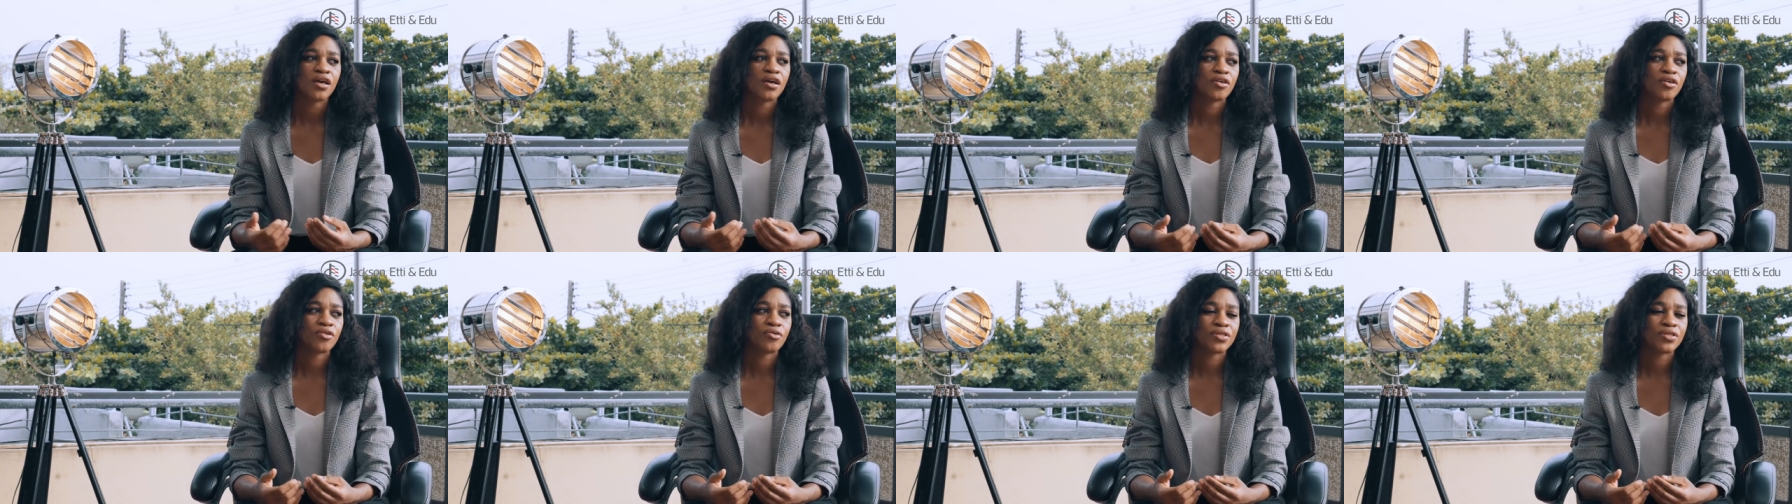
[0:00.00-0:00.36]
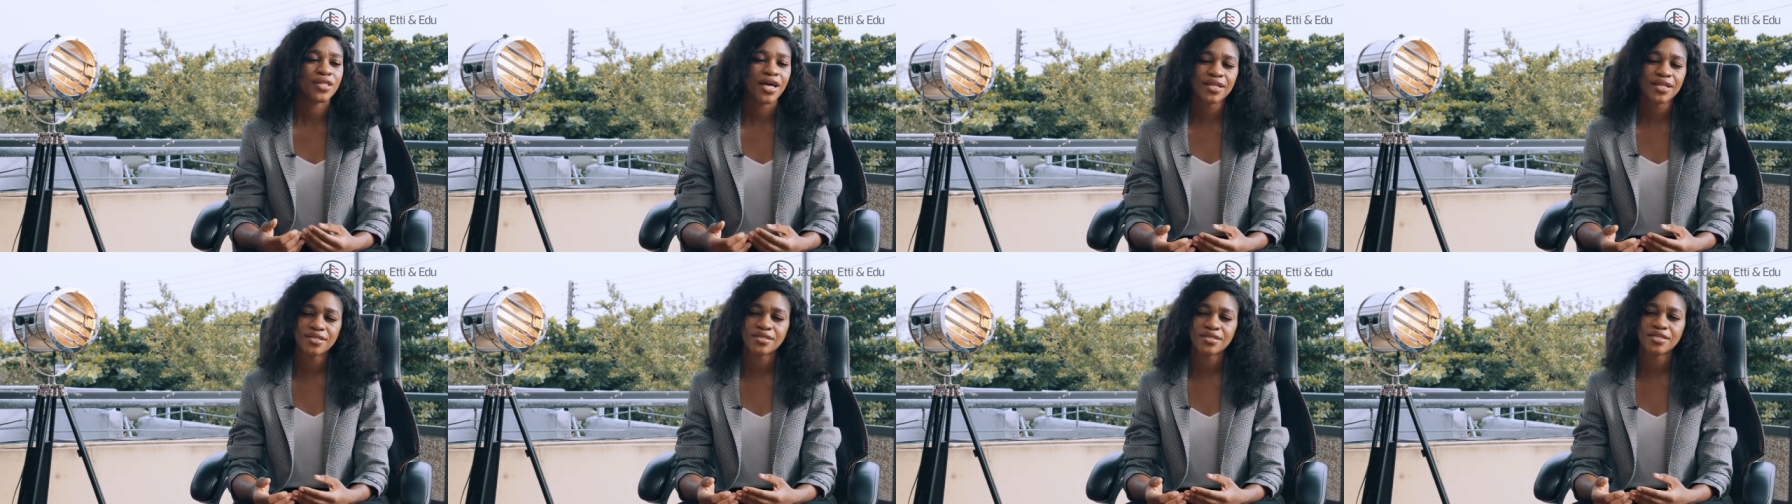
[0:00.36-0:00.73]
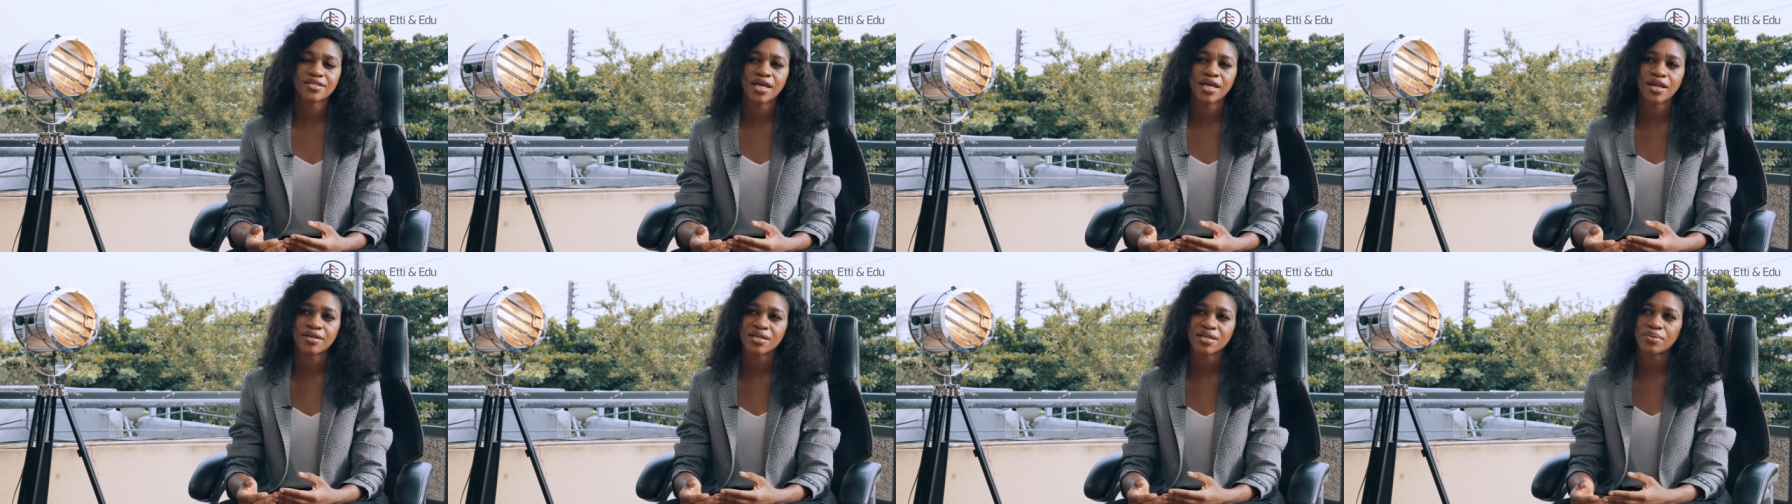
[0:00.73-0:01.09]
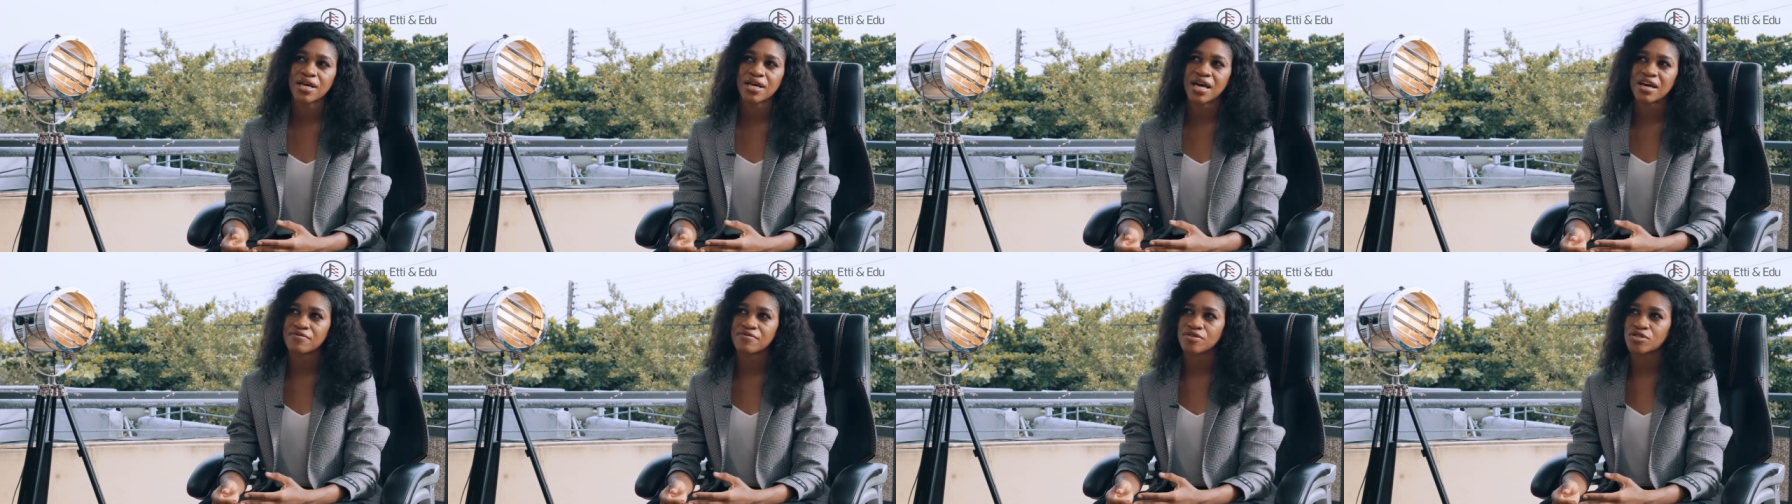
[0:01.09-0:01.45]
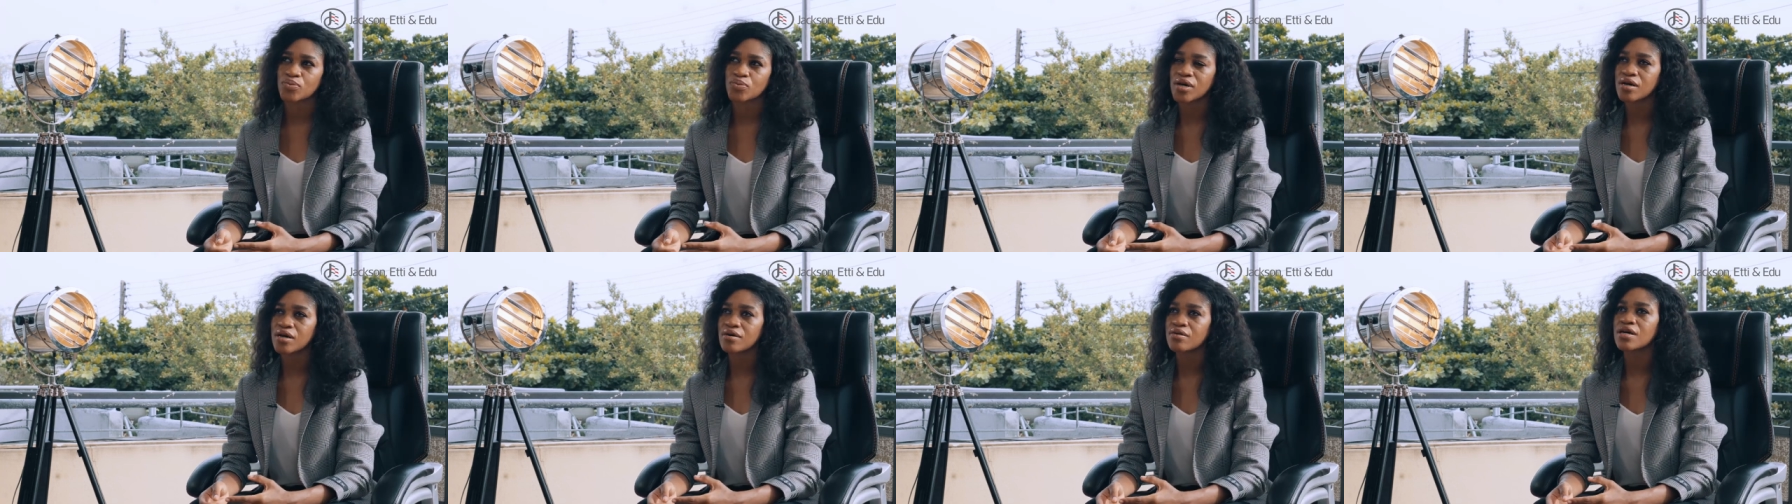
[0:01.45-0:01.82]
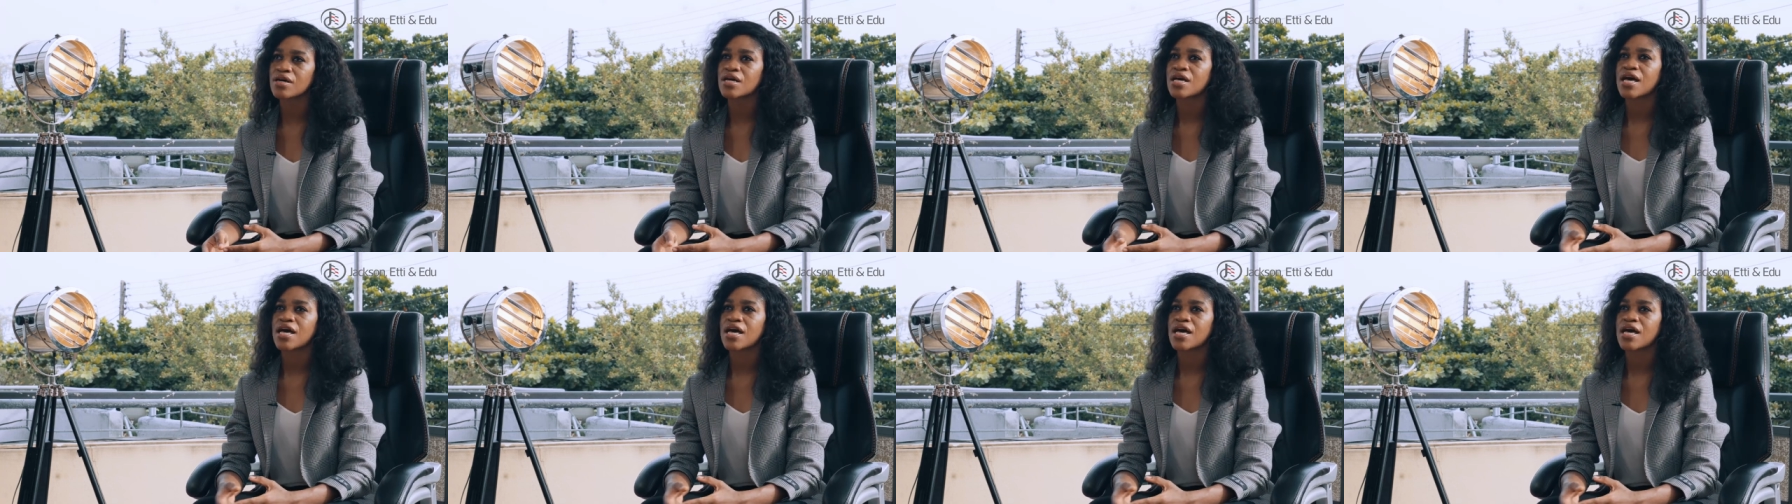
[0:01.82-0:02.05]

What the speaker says: that's a challenge that we have as well.